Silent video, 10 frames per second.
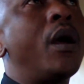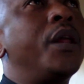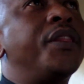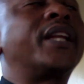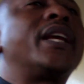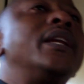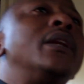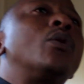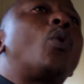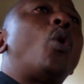that
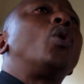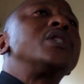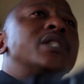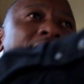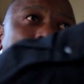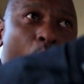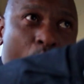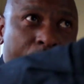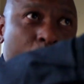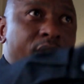can cause like all
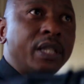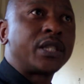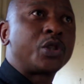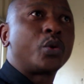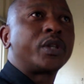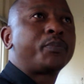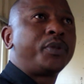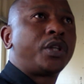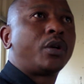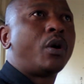of those things that you are
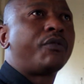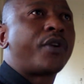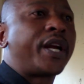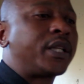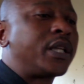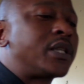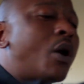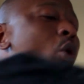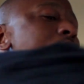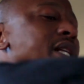speaking of, right? There's a
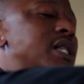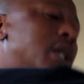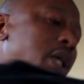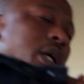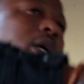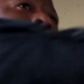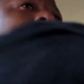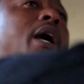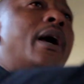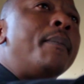holistic
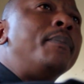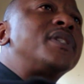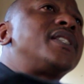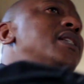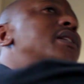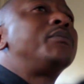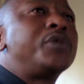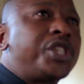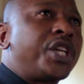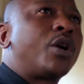system
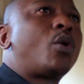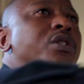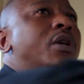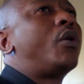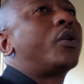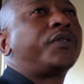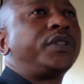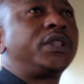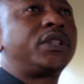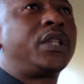in causing all of
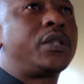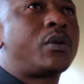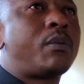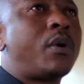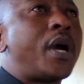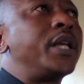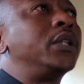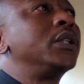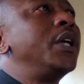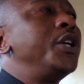these things,
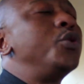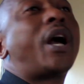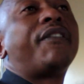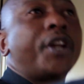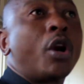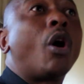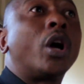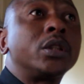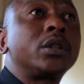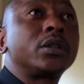and you covered a
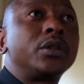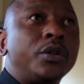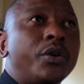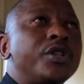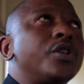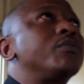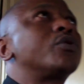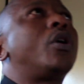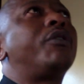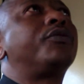lot, in terms
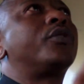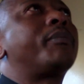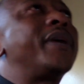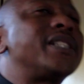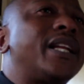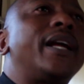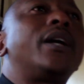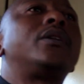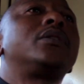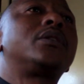of mental
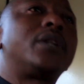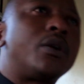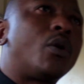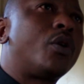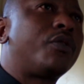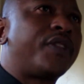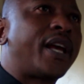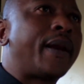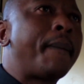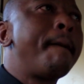health and all of
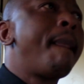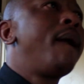that.